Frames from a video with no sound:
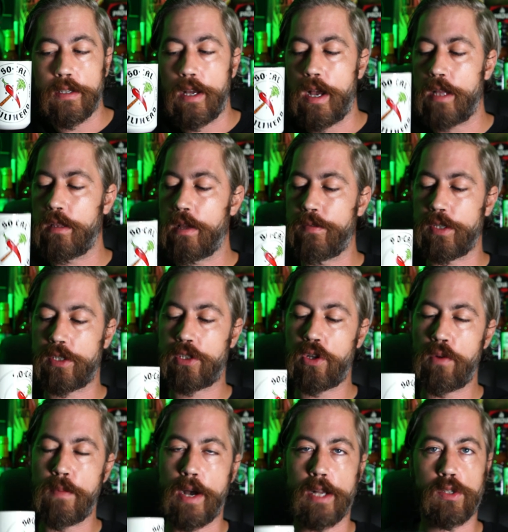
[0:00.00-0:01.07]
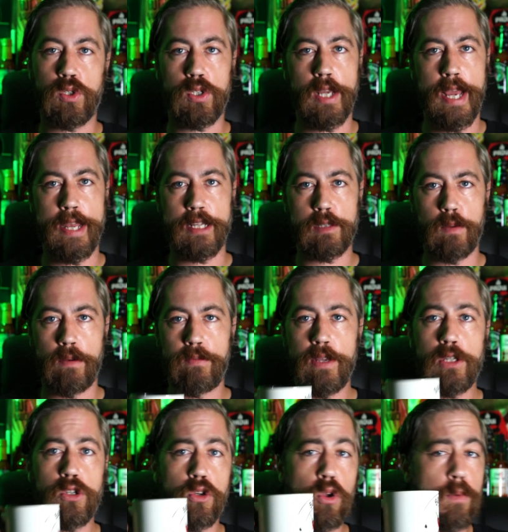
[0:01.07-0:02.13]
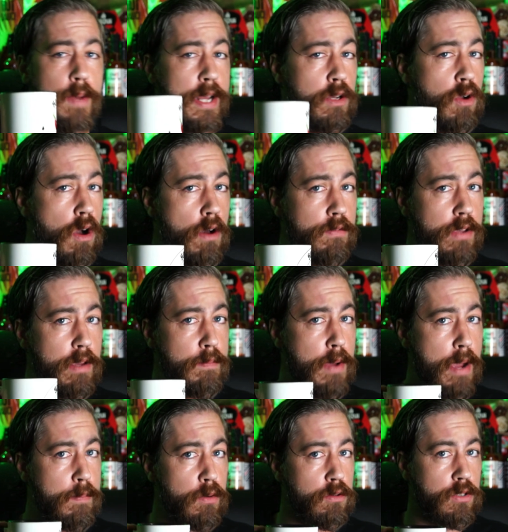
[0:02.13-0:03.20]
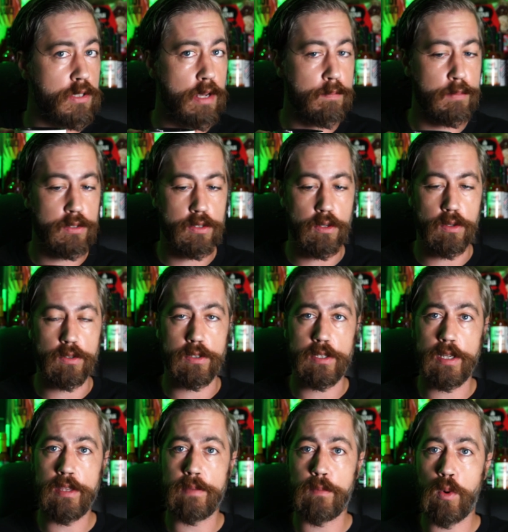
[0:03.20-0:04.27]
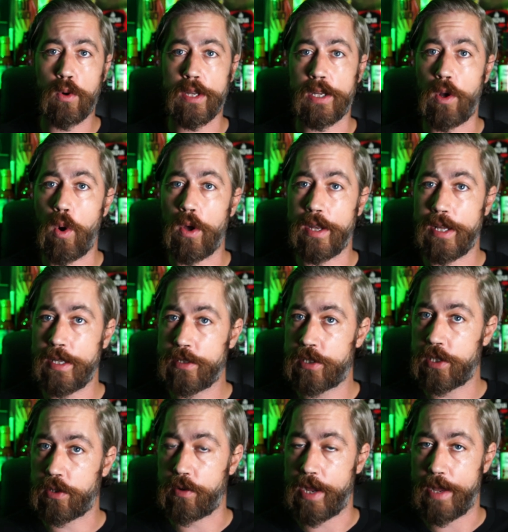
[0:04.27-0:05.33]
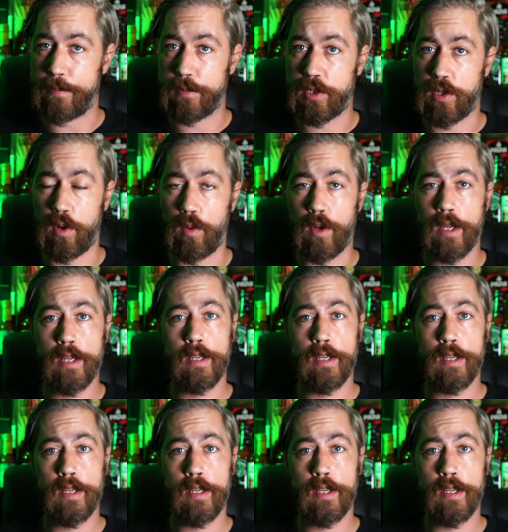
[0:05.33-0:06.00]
I love it so much, and it's been featured on my Coffee and Peppers episodes in the morning on Instagram, so